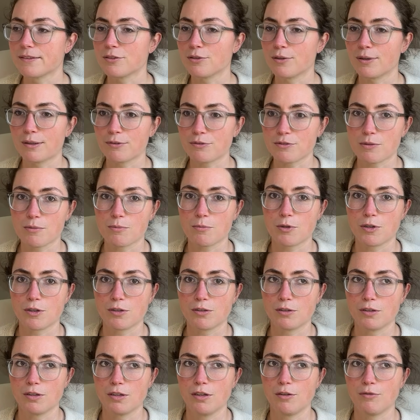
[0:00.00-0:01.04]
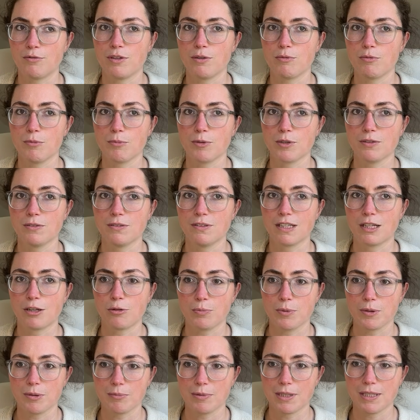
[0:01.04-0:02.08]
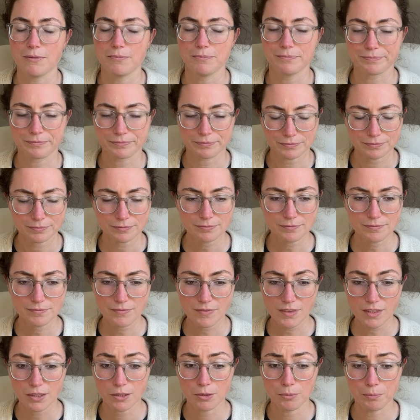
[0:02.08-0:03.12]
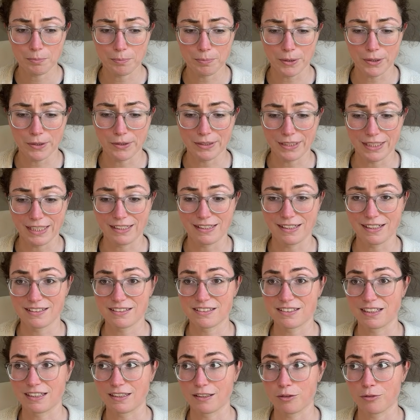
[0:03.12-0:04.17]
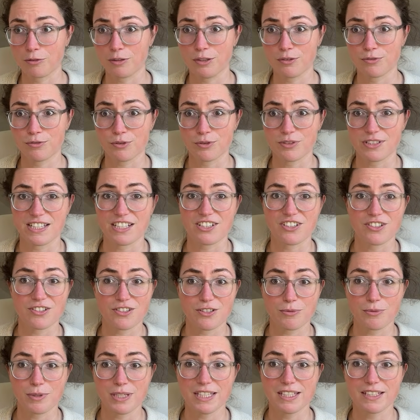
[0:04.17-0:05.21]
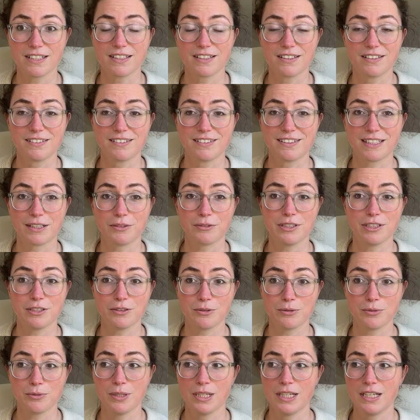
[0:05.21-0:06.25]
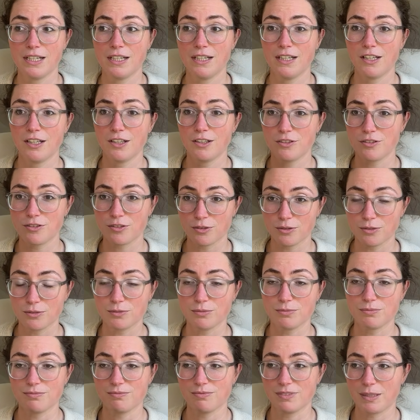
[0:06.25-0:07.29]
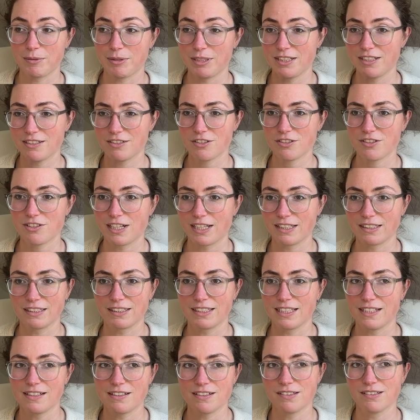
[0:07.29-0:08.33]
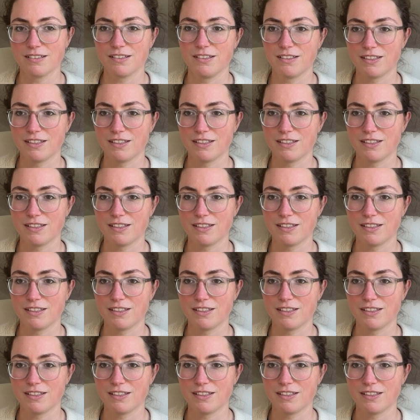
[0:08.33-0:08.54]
So I have someone, a lovely woman, helping me. But yeah, that's like 3 or 4 sessions a week that we do. So I mean, it's just like a kid.